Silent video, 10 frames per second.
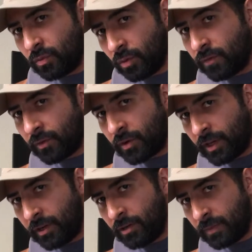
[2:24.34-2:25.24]
woofer
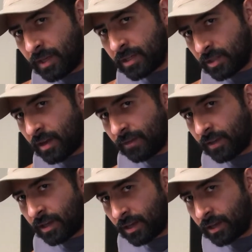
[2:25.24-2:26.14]
here because you have
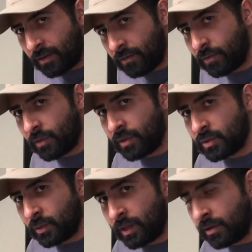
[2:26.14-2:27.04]
that cutout for the
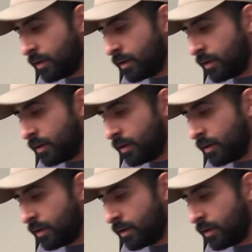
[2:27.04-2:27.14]
tweeter.